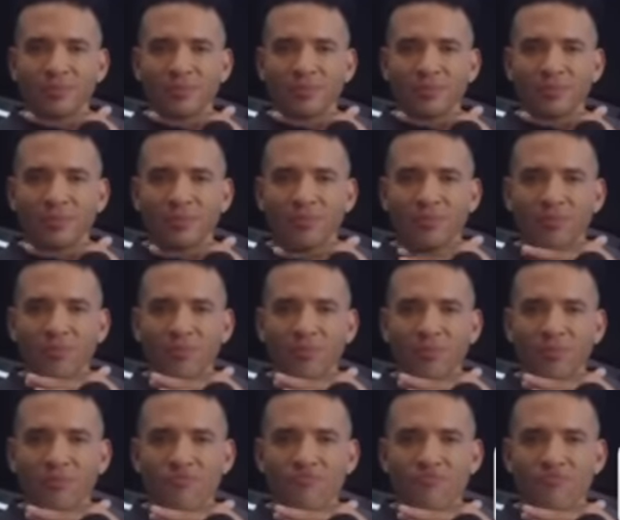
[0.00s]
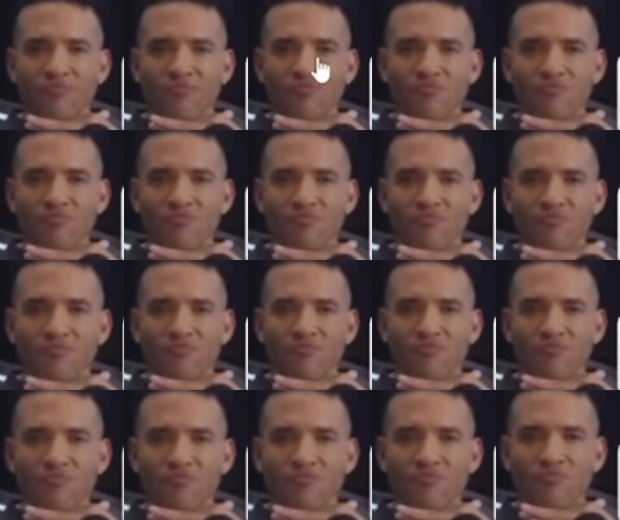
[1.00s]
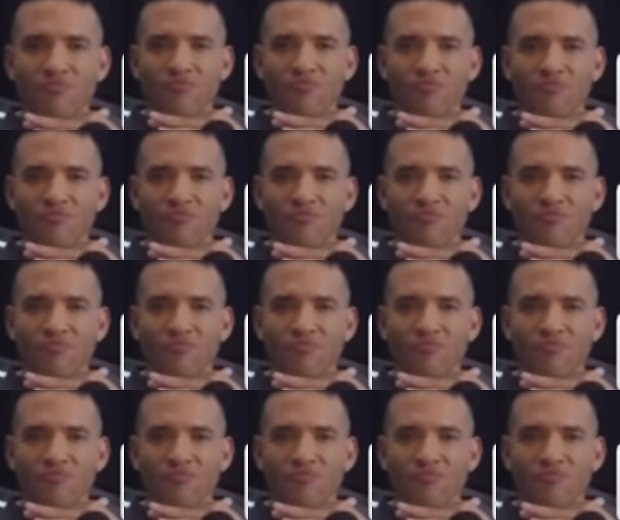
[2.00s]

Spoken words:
Nobody speaks.